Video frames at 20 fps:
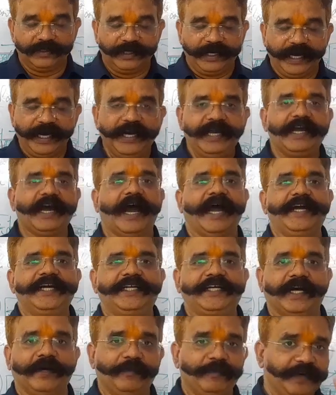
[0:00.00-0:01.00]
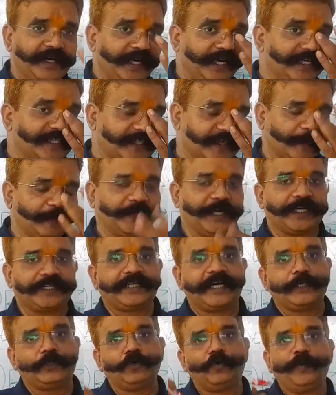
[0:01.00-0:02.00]
any item is
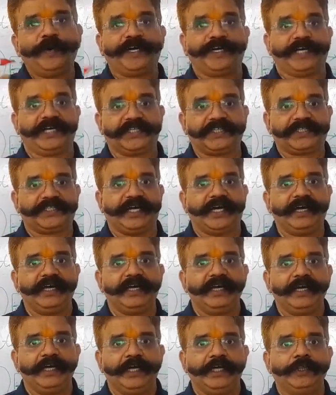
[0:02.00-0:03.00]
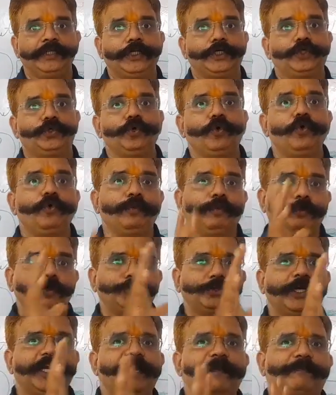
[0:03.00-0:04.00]
subjected to be tested in the two
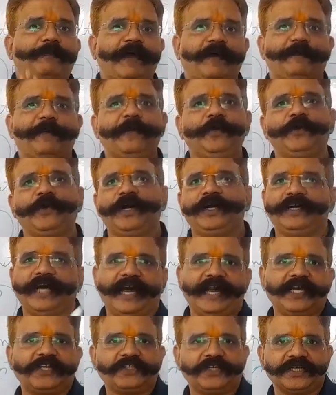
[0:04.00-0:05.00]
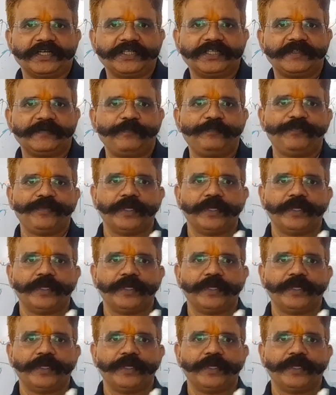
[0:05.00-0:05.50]
mutually perpendicular directions,